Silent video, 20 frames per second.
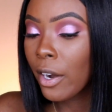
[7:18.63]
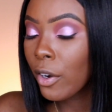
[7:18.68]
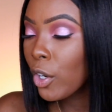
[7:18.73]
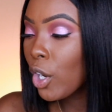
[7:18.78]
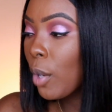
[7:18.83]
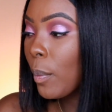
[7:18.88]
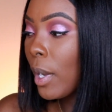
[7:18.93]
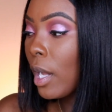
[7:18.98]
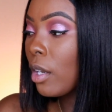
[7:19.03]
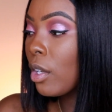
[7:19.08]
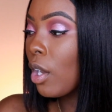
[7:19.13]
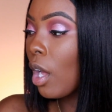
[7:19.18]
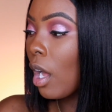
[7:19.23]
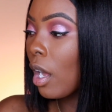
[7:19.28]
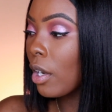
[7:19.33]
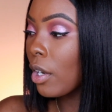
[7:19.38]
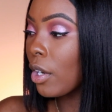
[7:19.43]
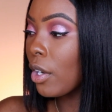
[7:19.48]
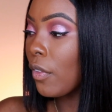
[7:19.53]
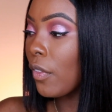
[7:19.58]
don't know about
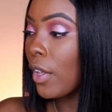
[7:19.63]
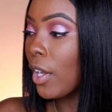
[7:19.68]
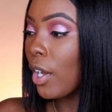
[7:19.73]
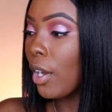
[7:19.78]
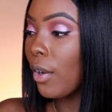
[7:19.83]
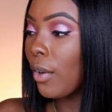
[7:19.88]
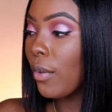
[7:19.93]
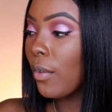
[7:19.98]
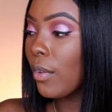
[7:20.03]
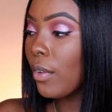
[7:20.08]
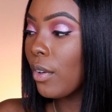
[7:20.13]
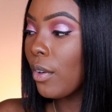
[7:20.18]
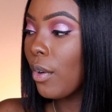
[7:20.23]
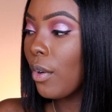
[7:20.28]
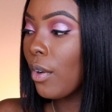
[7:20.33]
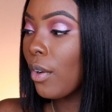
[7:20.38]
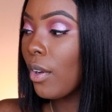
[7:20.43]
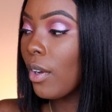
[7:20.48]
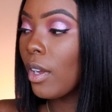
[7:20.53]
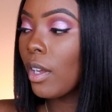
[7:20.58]
longer though.
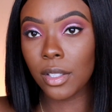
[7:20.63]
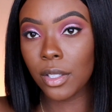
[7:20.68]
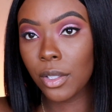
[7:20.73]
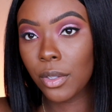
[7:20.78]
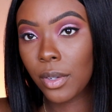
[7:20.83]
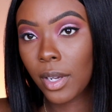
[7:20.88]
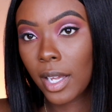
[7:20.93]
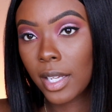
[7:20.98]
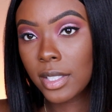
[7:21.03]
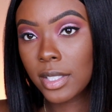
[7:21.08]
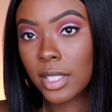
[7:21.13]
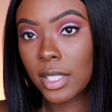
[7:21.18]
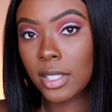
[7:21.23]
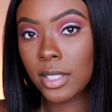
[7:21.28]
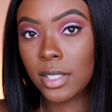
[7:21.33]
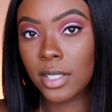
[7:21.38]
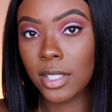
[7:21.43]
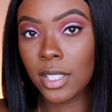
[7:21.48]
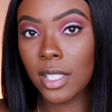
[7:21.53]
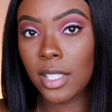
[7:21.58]
You guys
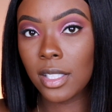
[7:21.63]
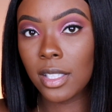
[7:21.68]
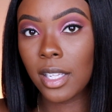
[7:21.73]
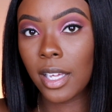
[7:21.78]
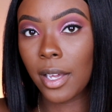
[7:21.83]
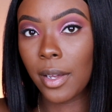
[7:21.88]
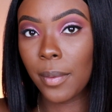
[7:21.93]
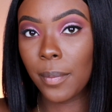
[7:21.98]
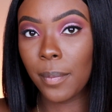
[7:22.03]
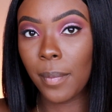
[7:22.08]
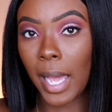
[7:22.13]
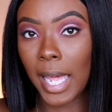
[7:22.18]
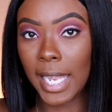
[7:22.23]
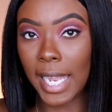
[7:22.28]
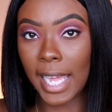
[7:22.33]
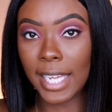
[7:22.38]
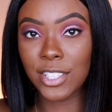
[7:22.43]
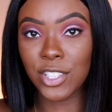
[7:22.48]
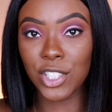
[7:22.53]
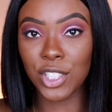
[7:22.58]
can see them, my
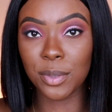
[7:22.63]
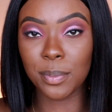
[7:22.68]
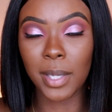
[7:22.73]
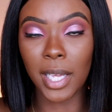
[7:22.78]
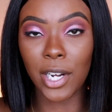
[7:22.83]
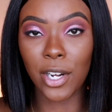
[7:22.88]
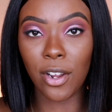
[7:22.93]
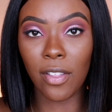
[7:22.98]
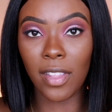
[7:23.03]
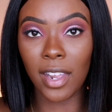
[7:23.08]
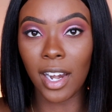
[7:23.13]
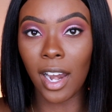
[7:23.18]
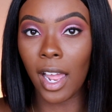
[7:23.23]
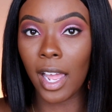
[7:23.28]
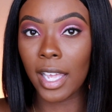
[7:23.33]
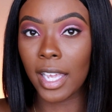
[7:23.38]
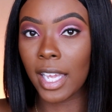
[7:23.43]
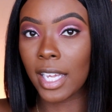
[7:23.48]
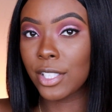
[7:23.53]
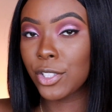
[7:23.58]
lashes better than
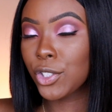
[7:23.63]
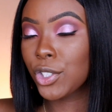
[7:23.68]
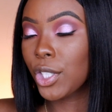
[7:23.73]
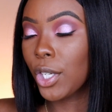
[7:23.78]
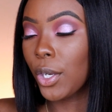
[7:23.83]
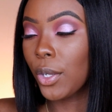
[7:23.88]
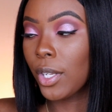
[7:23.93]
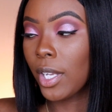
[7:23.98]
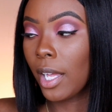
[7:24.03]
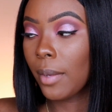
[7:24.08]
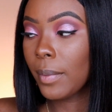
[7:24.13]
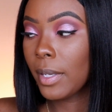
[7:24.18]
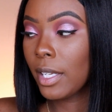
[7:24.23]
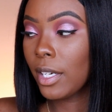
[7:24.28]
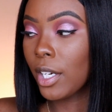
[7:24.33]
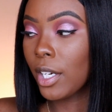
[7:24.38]
I can, so let me